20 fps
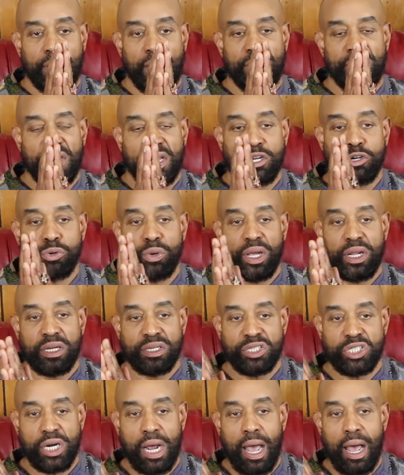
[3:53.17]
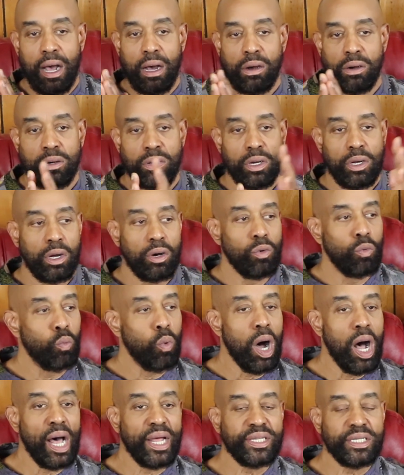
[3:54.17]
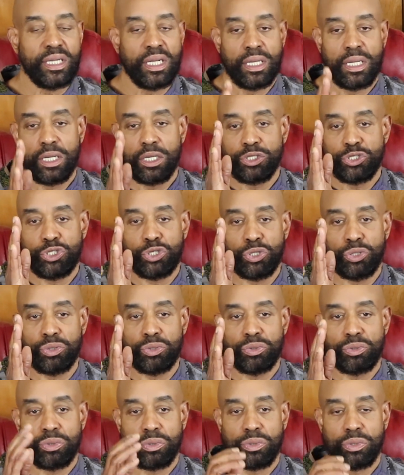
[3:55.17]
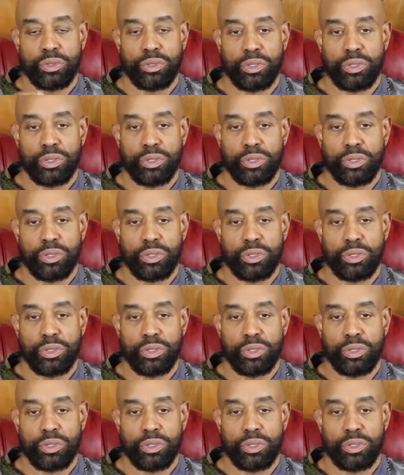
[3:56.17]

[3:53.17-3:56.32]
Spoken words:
and they create a child. 1, 2,